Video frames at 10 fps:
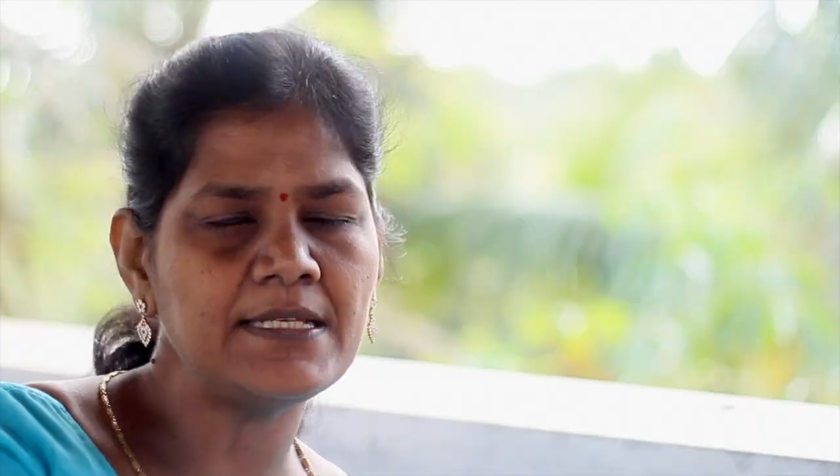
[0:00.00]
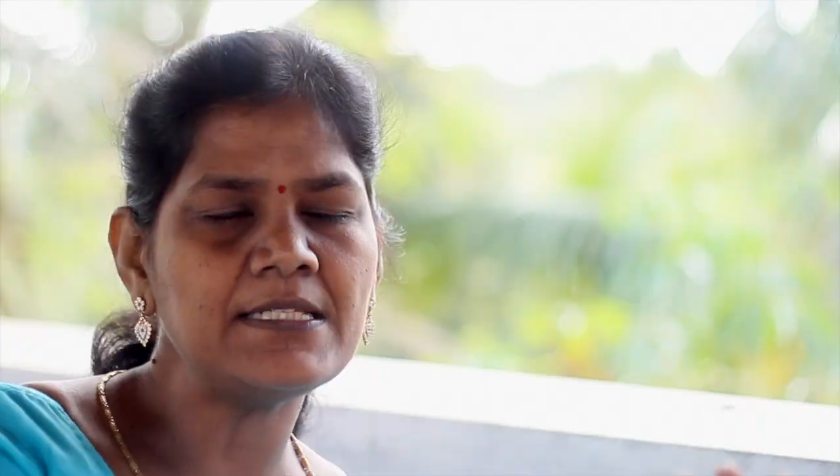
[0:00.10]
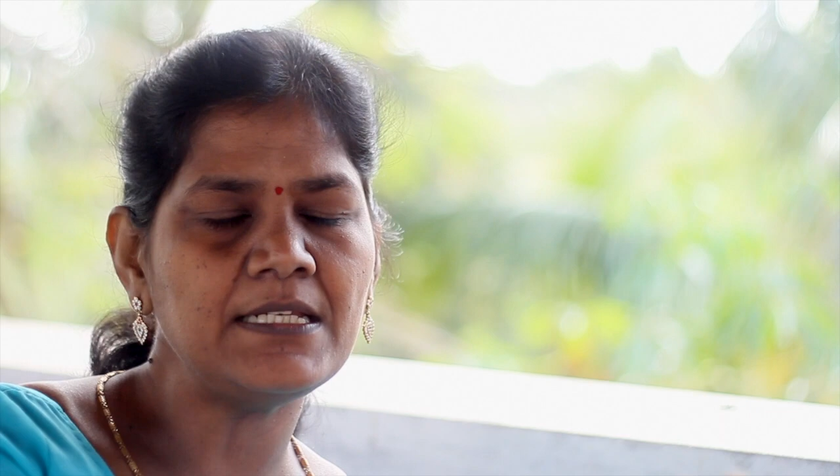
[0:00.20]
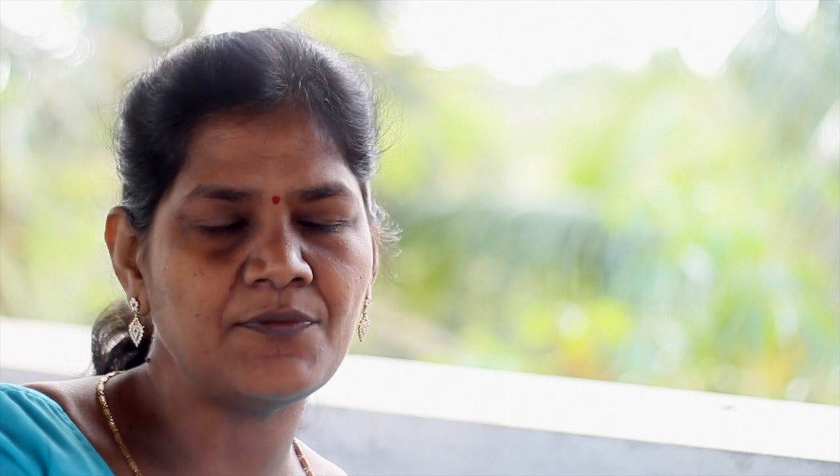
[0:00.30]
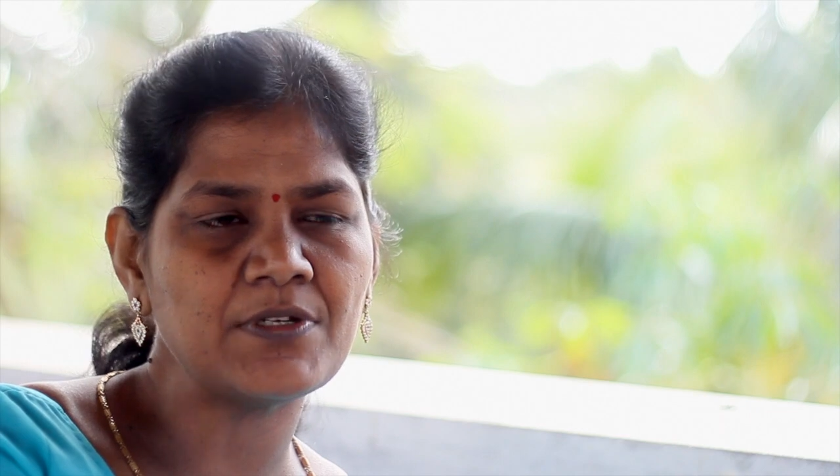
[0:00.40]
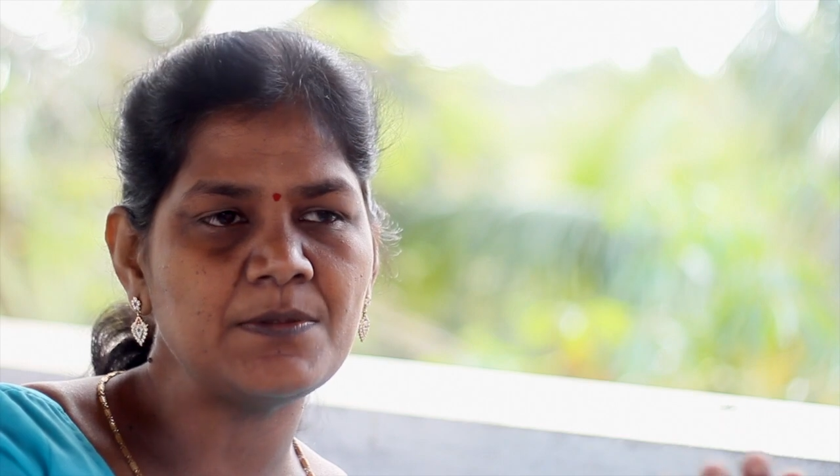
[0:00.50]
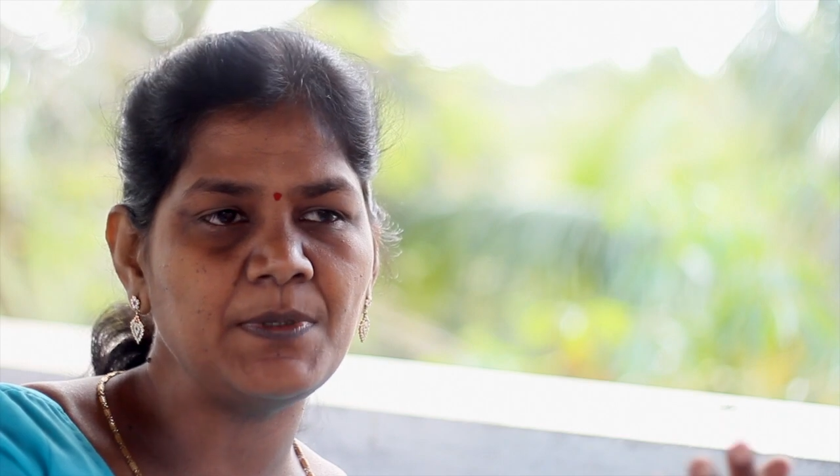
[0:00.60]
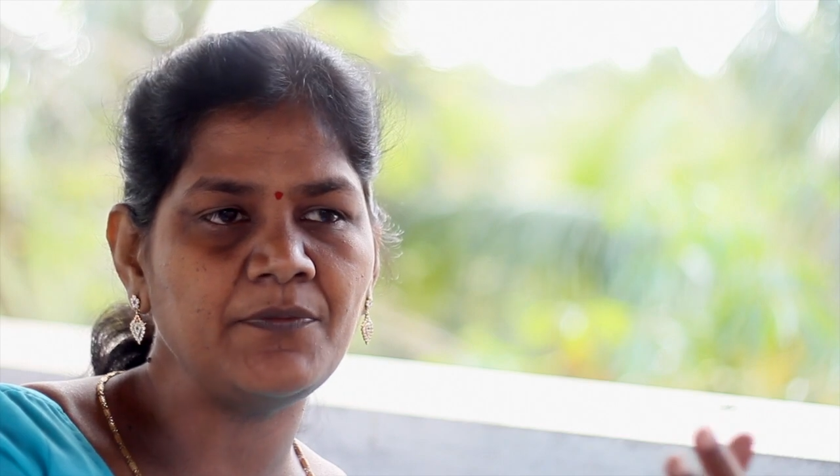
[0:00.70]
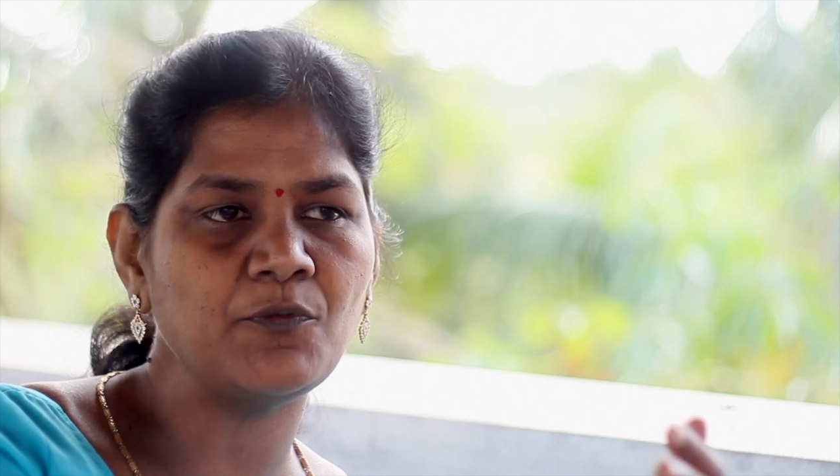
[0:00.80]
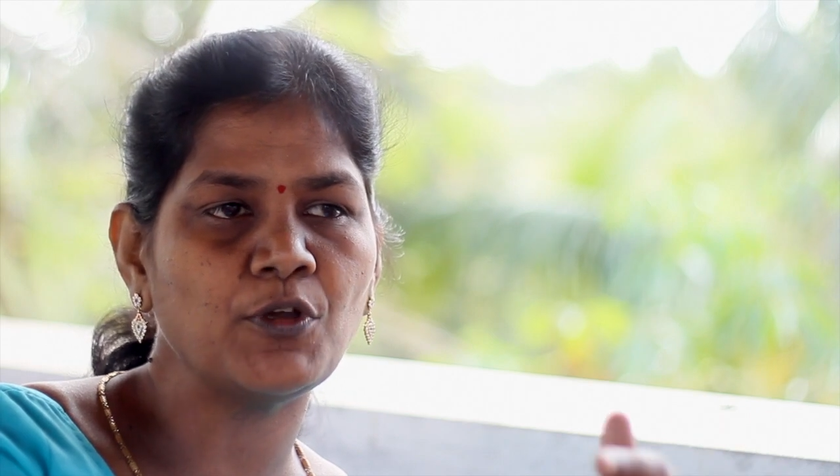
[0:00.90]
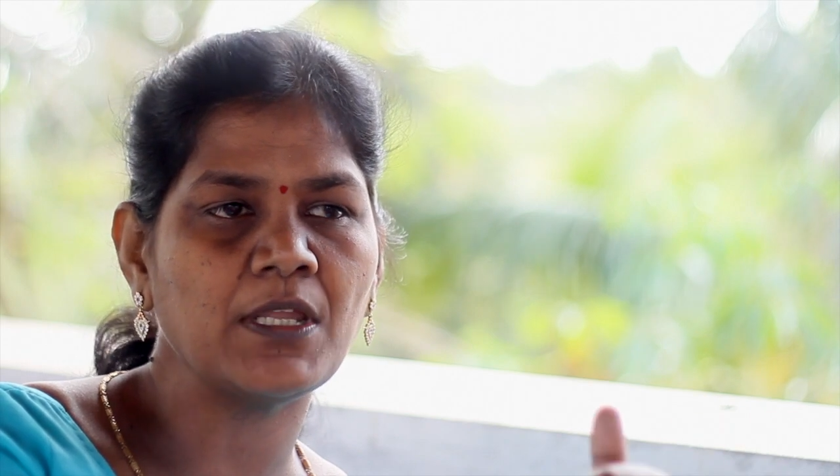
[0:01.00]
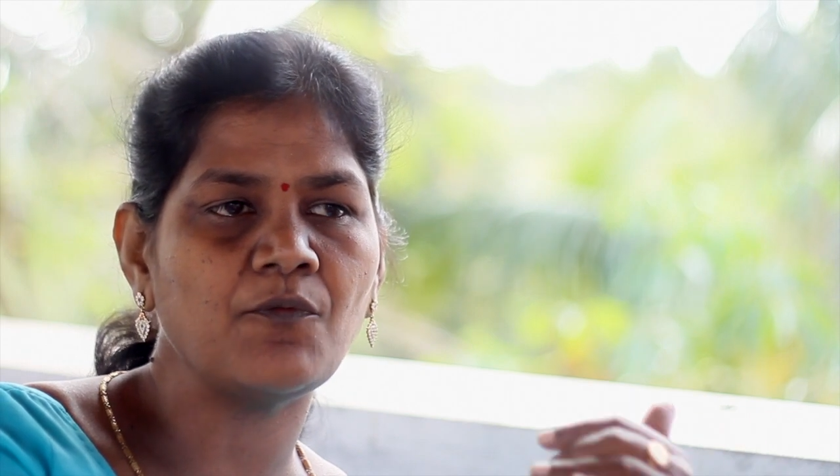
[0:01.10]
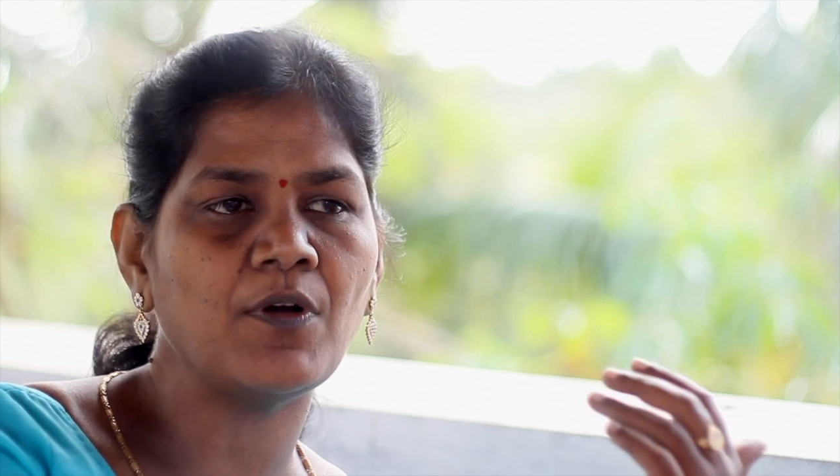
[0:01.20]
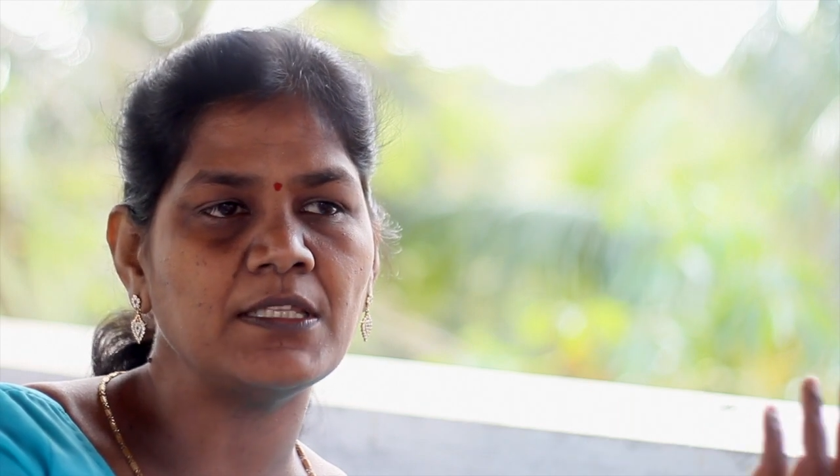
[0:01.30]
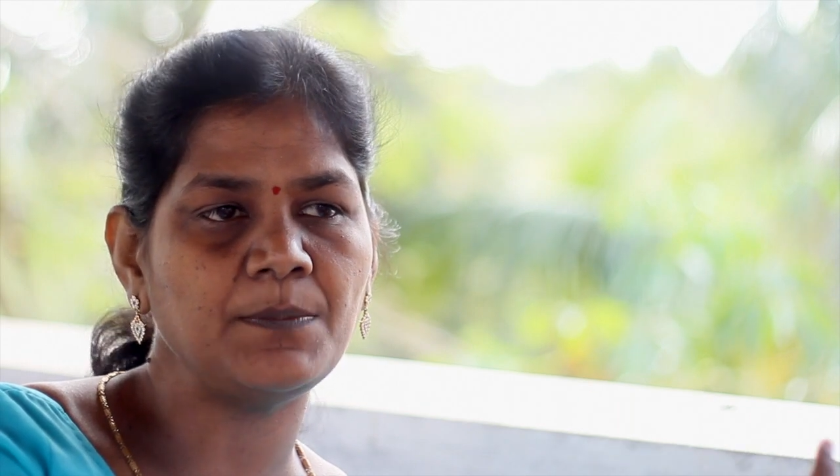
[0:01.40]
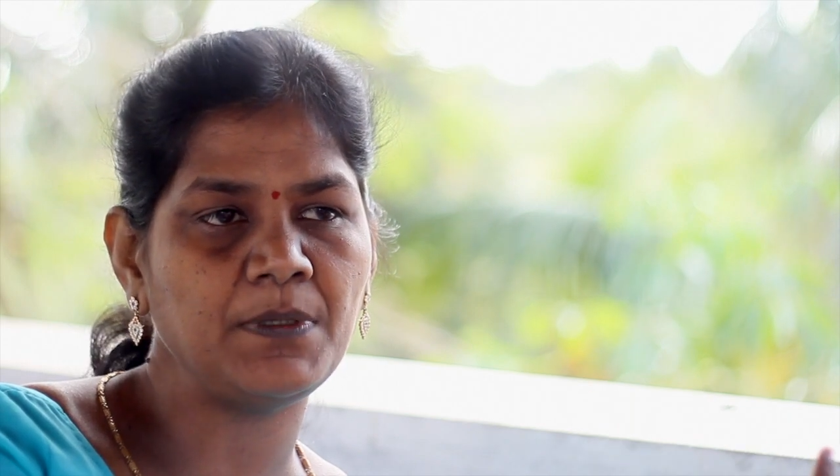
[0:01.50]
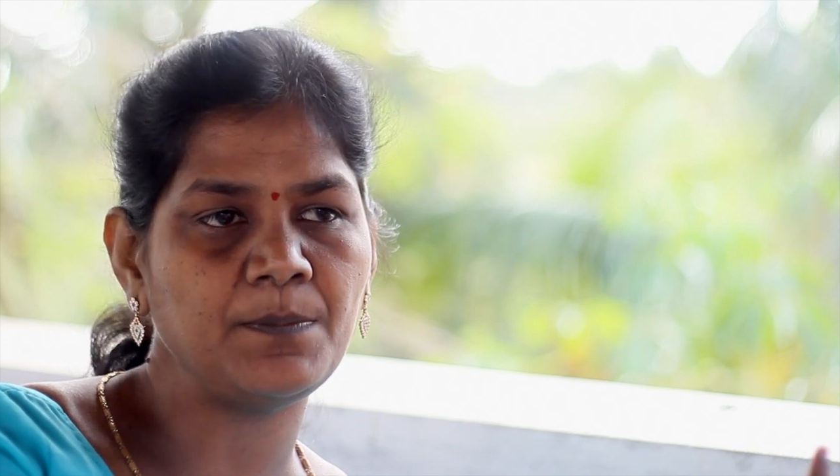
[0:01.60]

There is a difference between working for the